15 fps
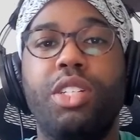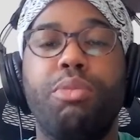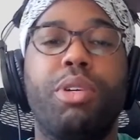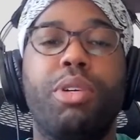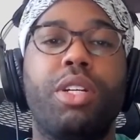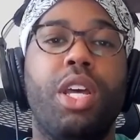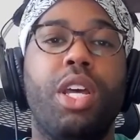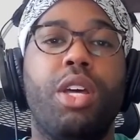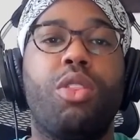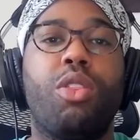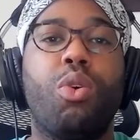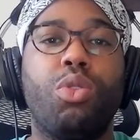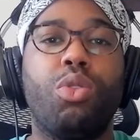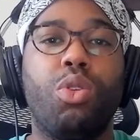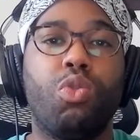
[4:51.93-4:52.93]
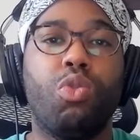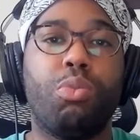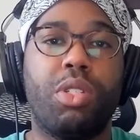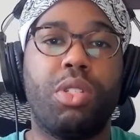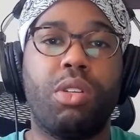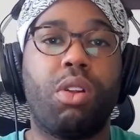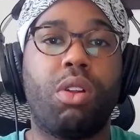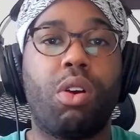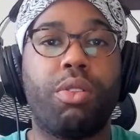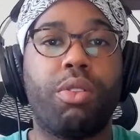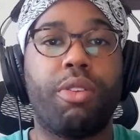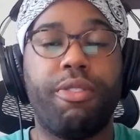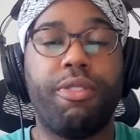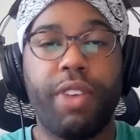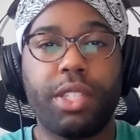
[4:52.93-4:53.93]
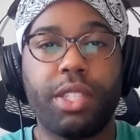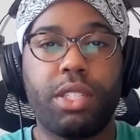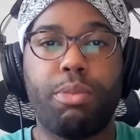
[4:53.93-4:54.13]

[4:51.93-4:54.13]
but those whom still are on the fence